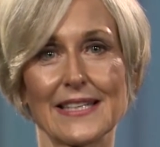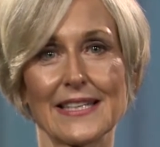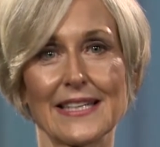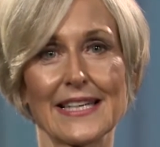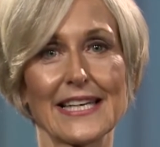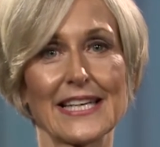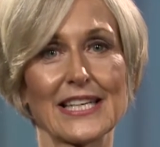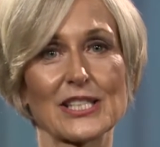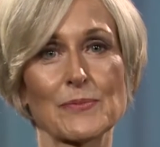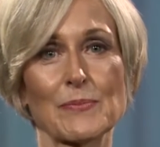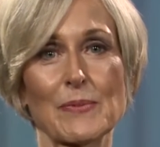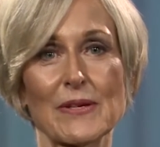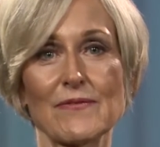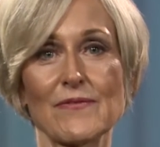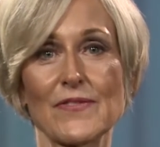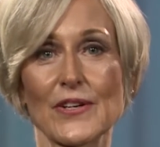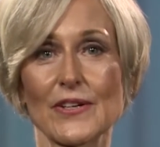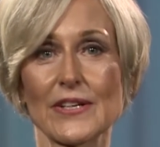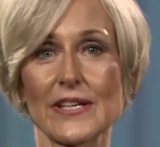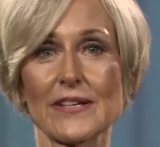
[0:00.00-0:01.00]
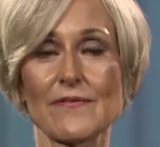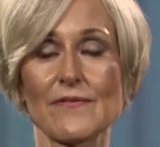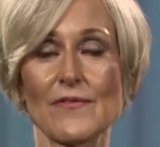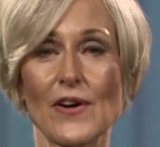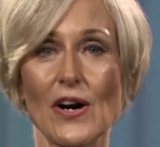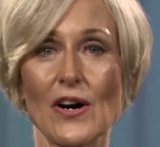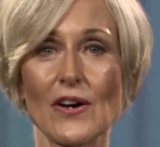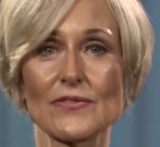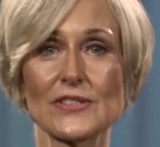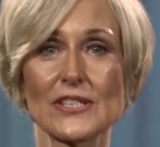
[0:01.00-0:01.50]
He has been very
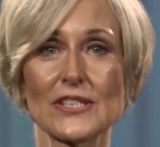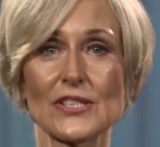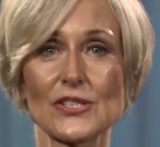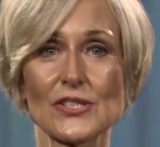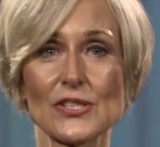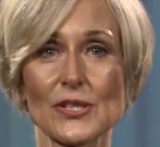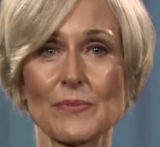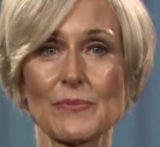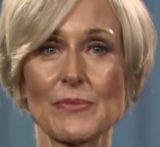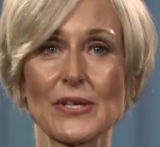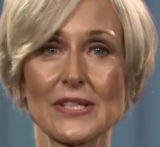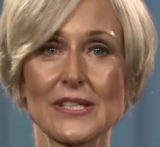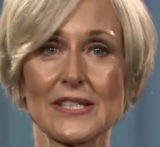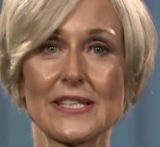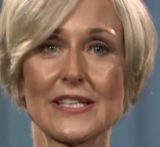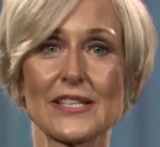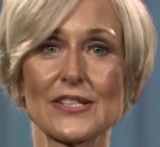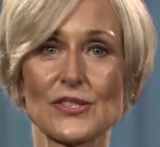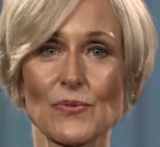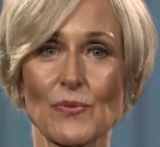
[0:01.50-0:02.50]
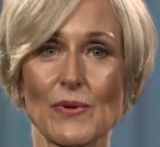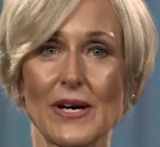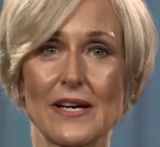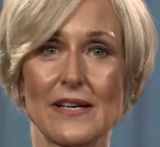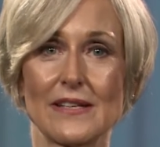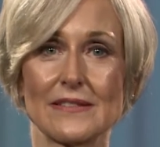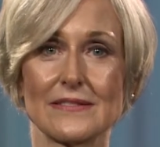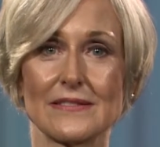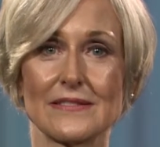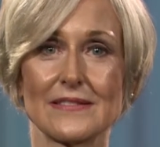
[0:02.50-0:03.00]
involved in his community as
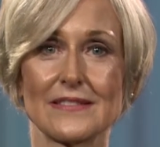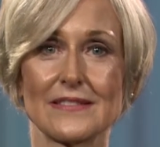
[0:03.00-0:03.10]
well.